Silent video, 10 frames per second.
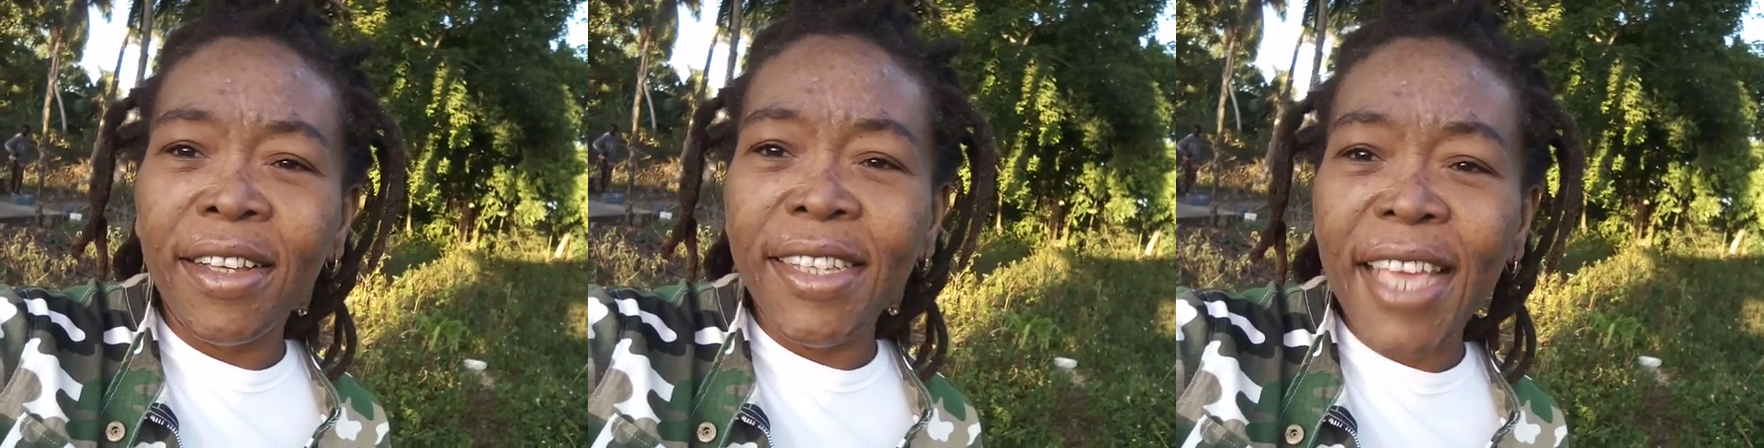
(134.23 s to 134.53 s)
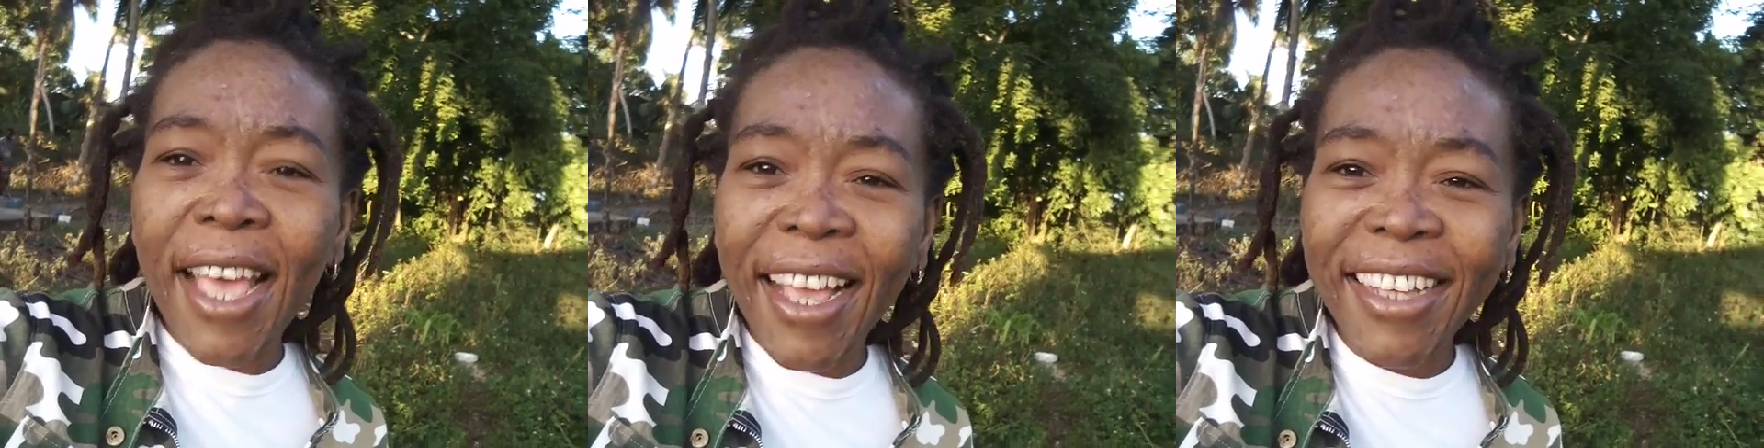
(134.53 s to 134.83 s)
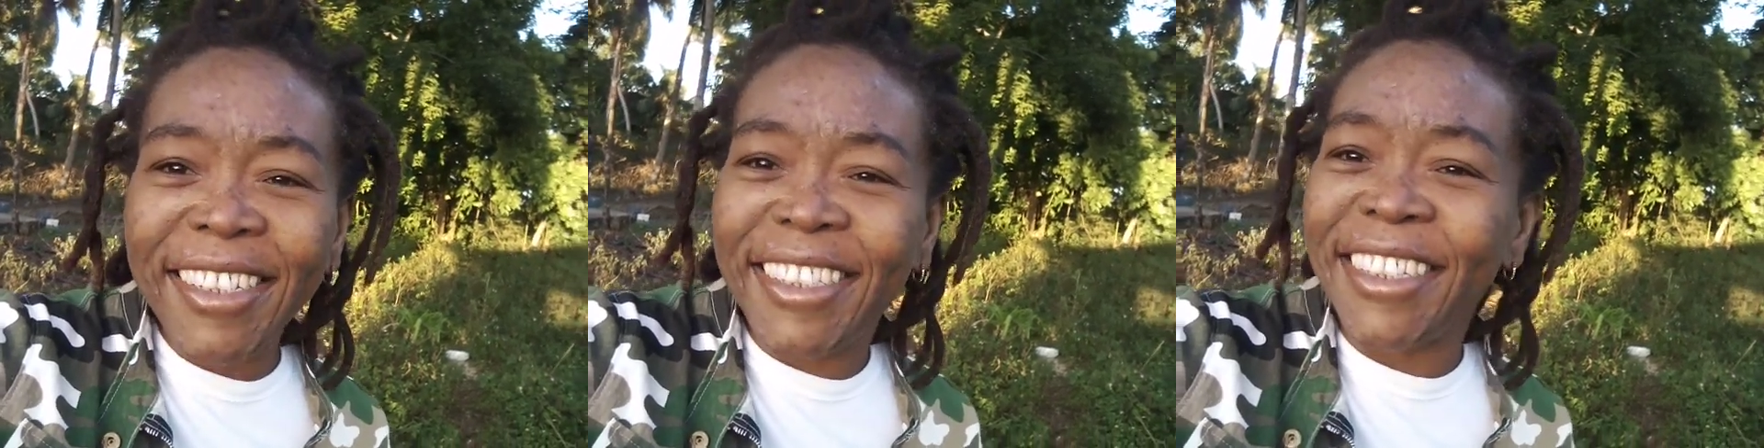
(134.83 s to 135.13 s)

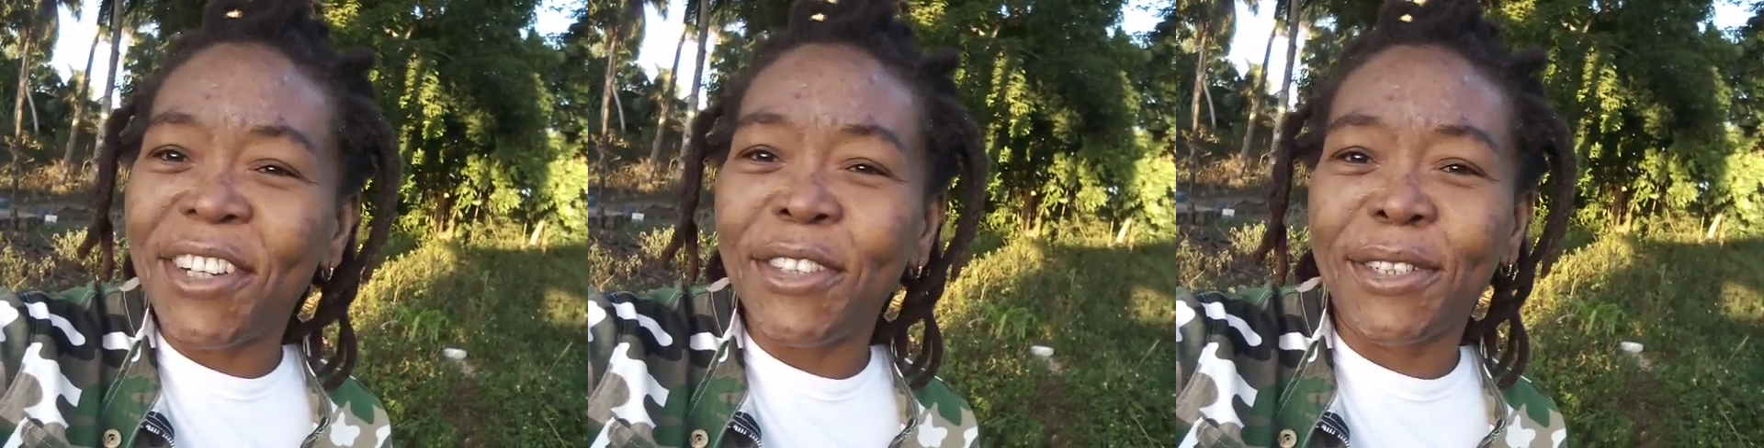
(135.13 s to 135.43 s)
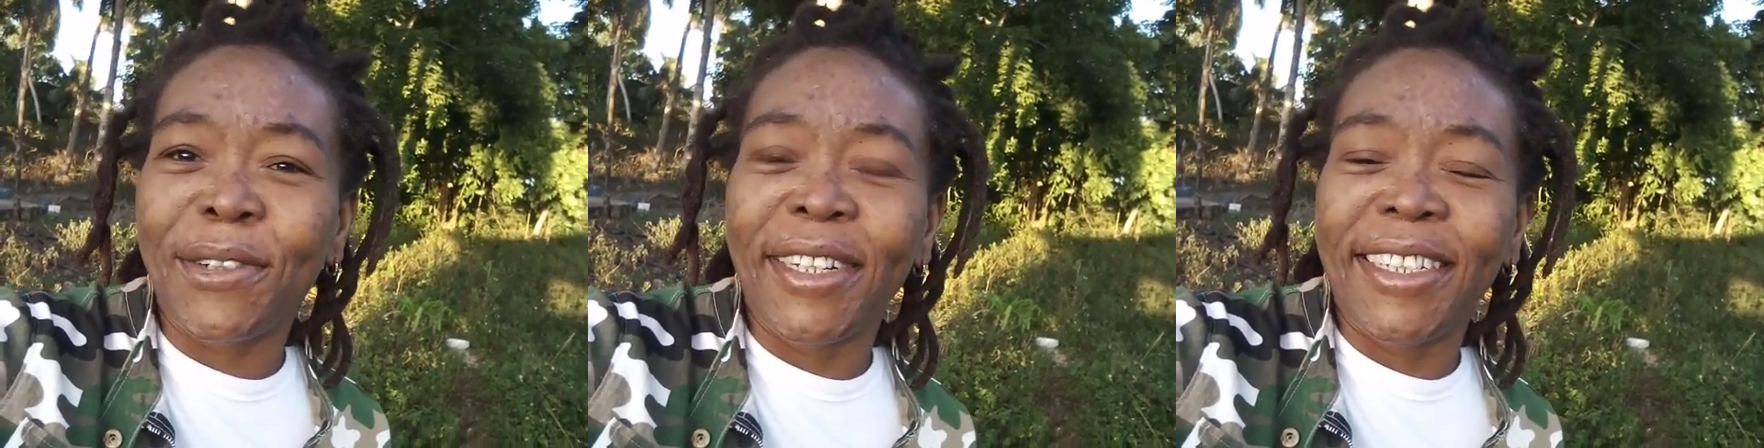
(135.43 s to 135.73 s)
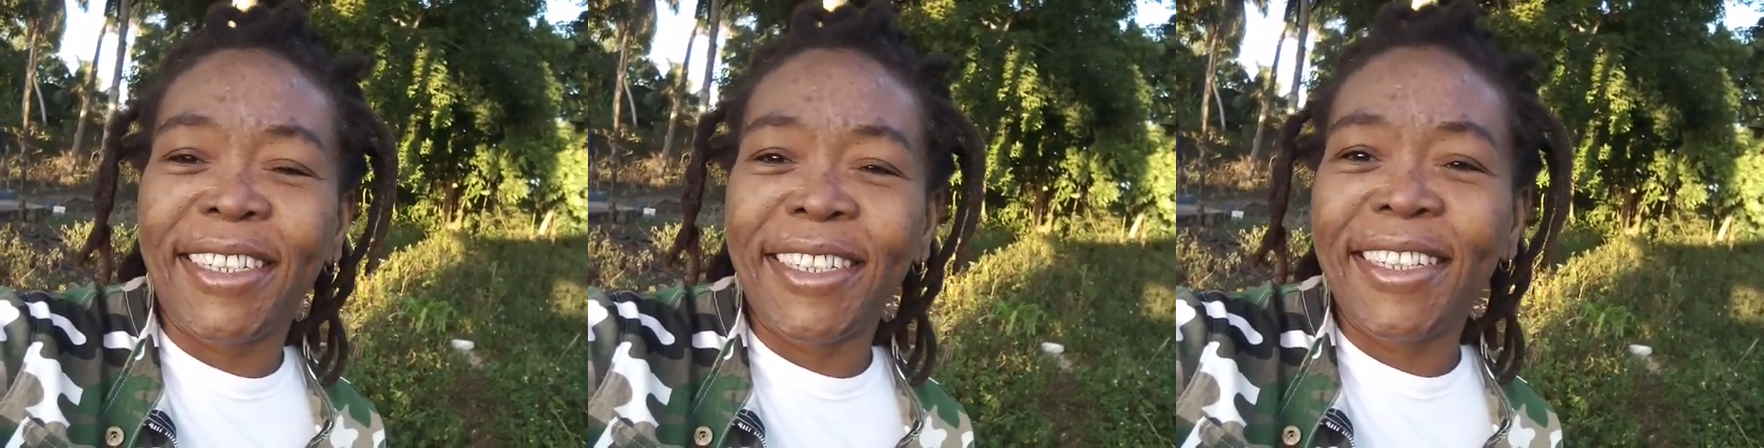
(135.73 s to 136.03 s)
Yes, chosen one.
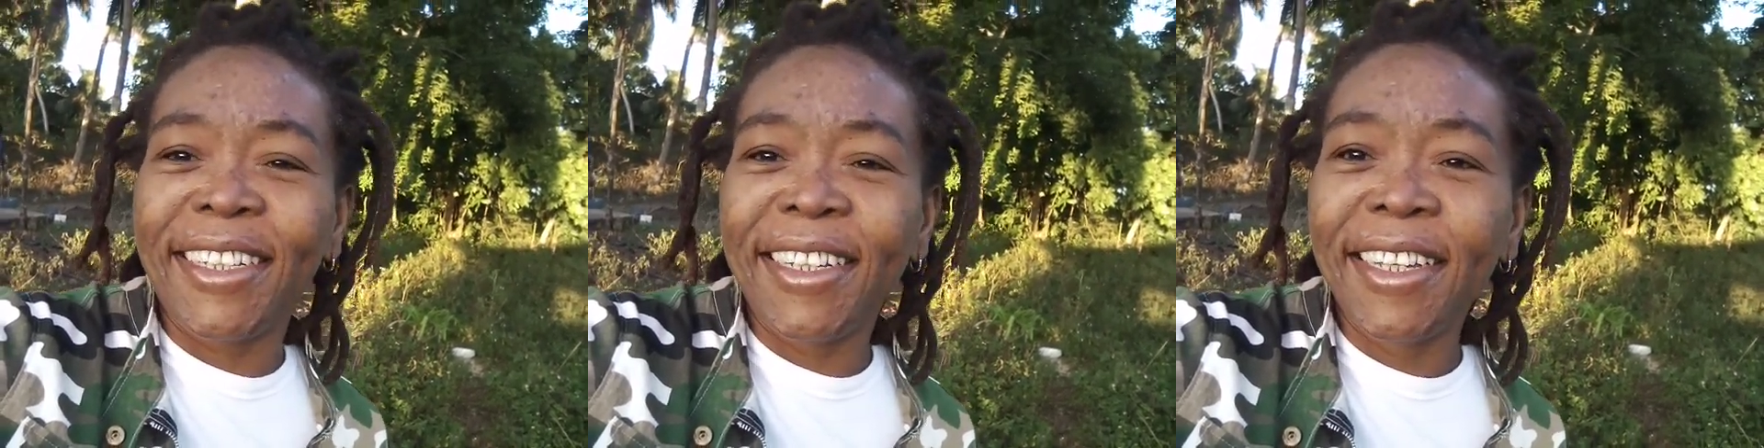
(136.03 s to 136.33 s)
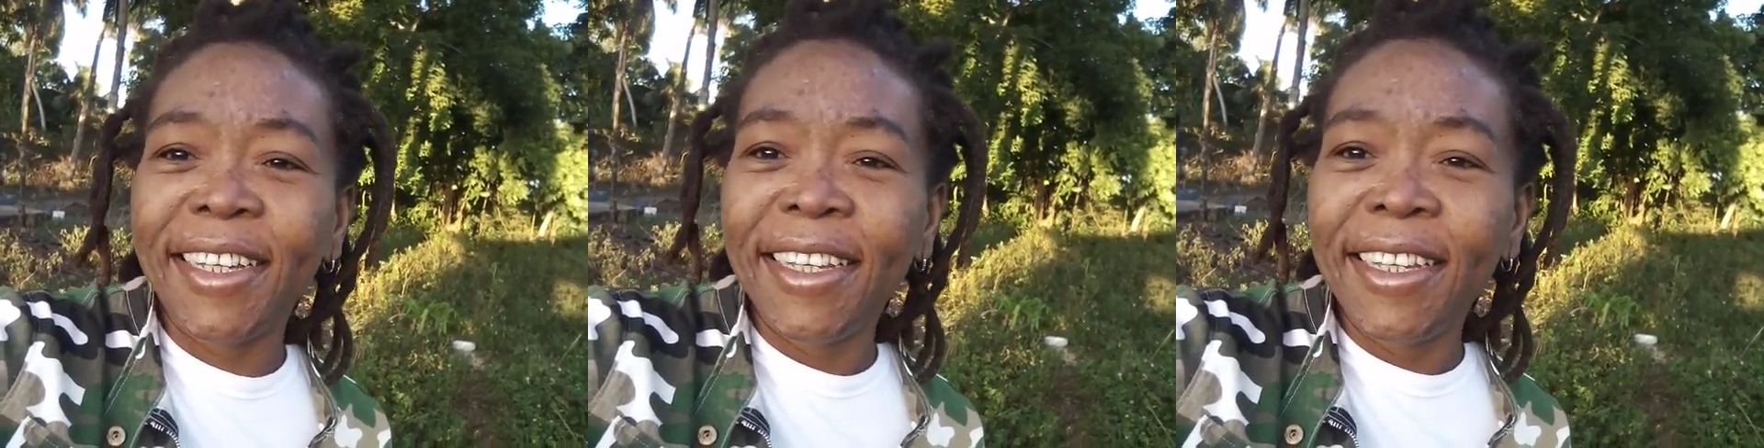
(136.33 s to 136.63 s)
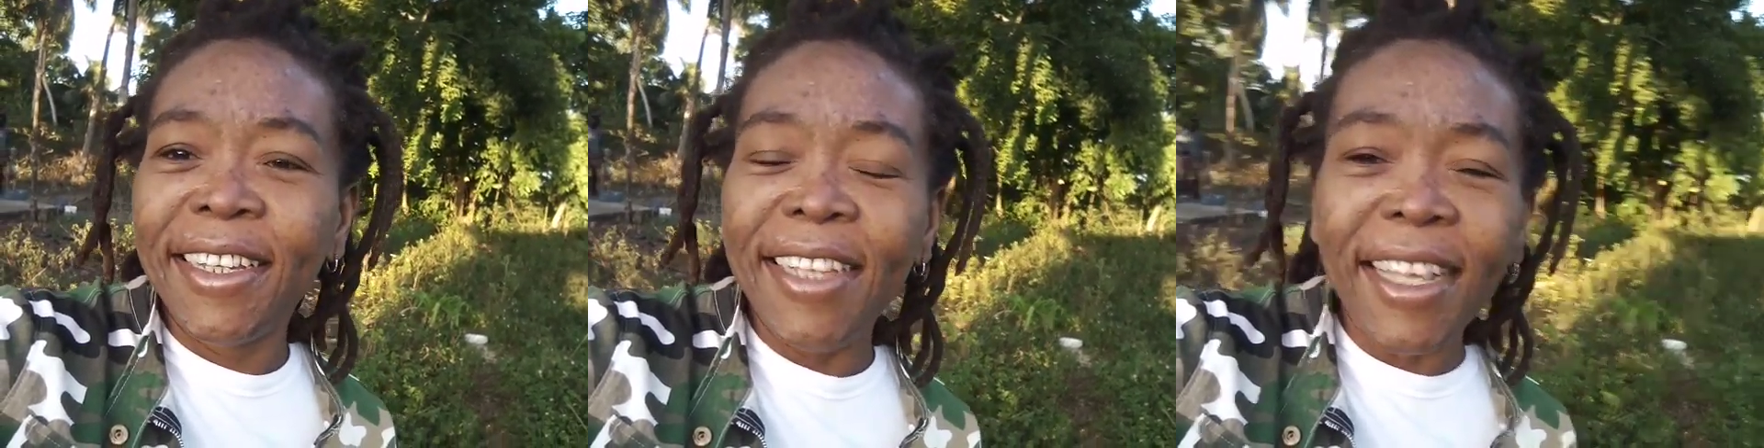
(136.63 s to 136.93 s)

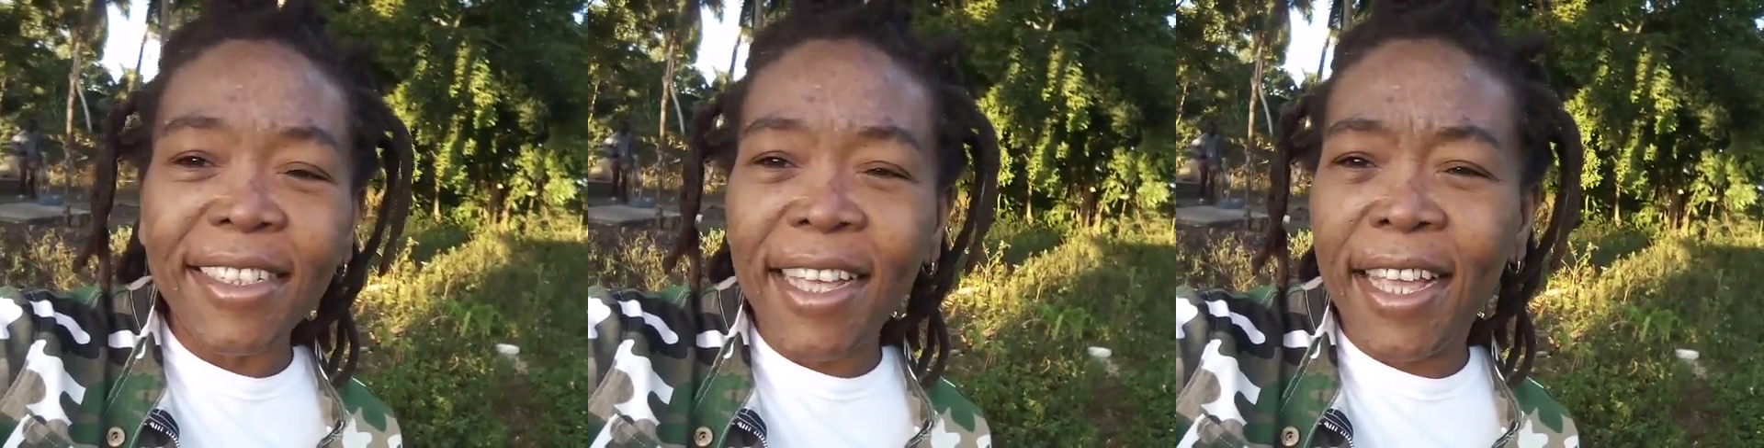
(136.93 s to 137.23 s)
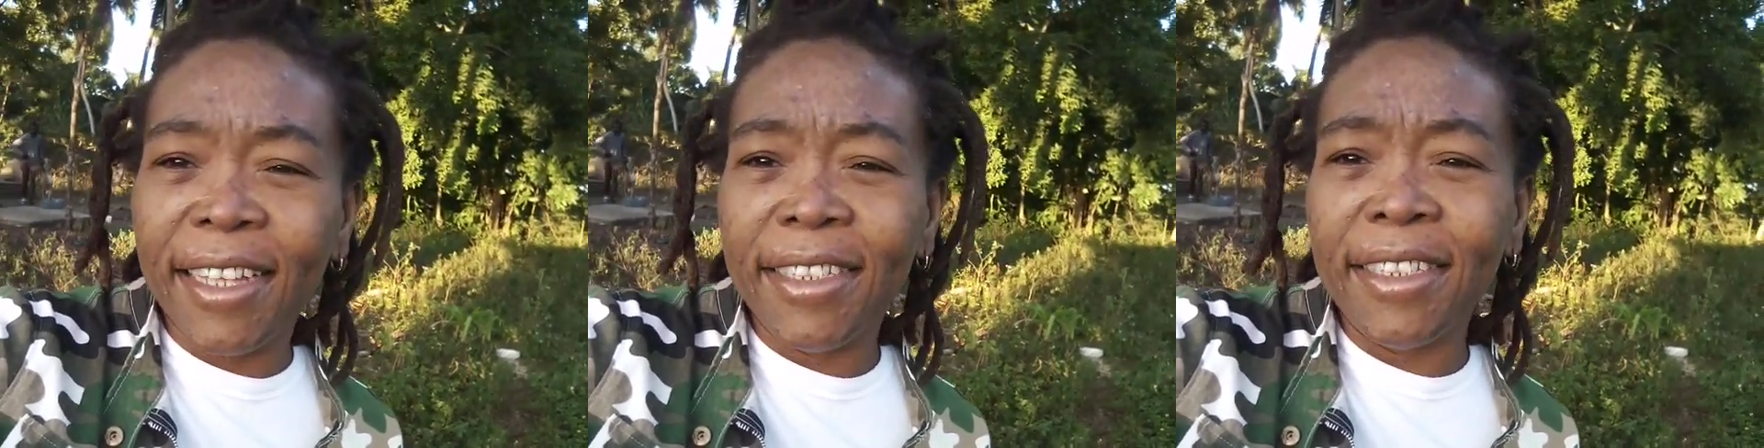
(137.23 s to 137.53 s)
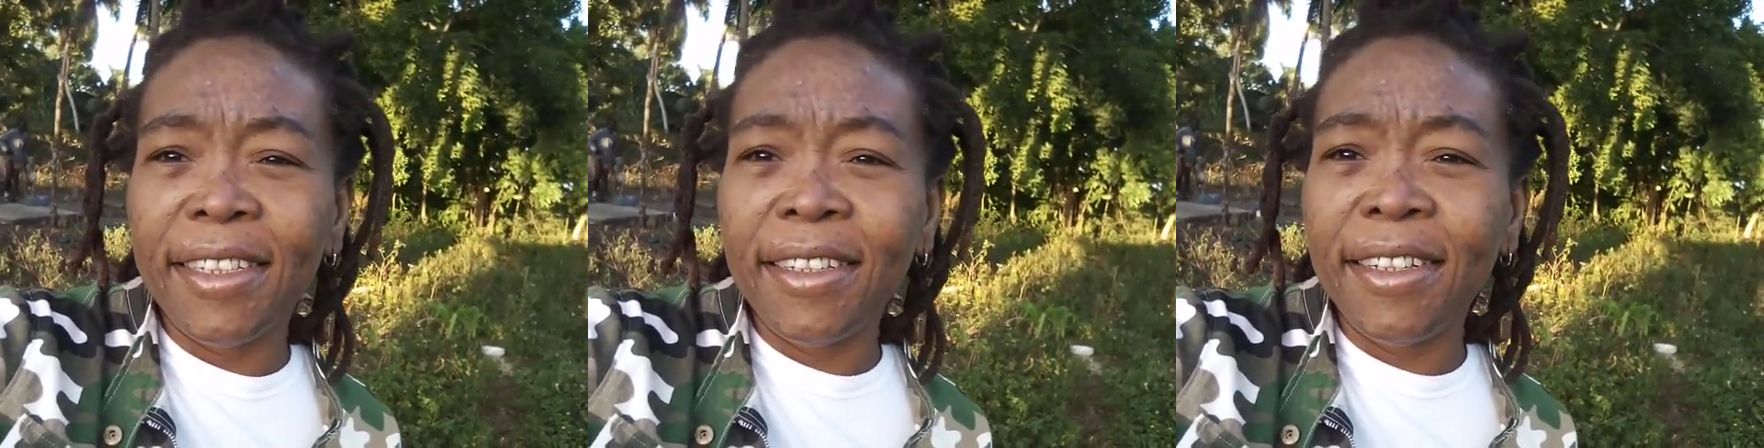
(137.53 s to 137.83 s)
Yes,
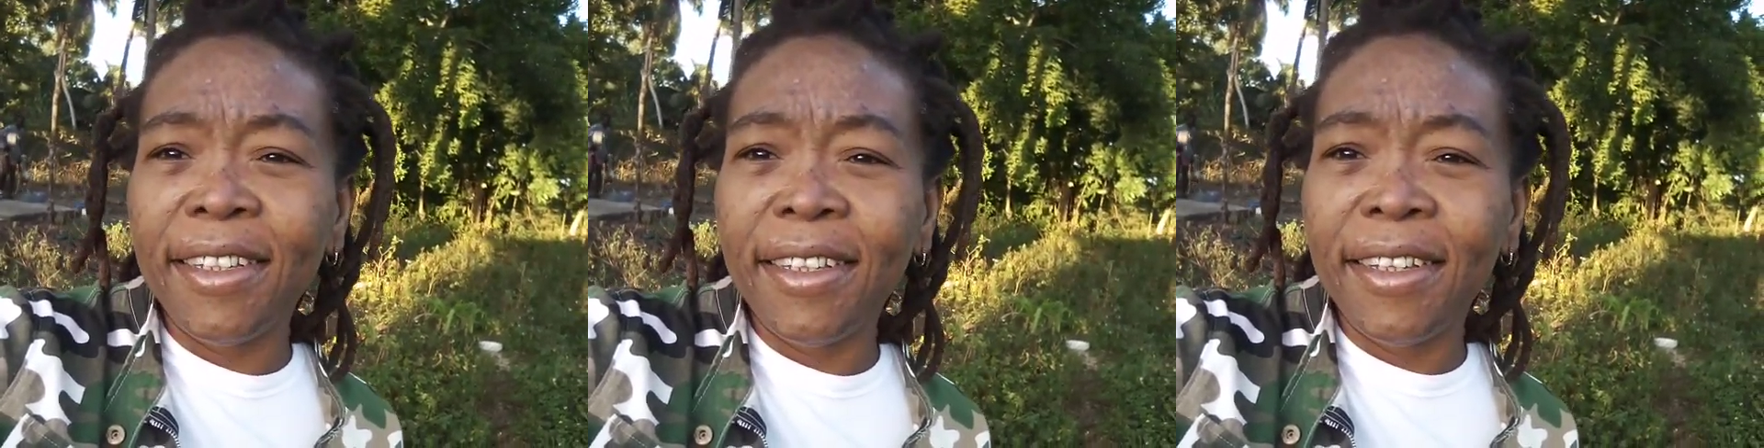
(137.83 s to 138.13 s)
guys.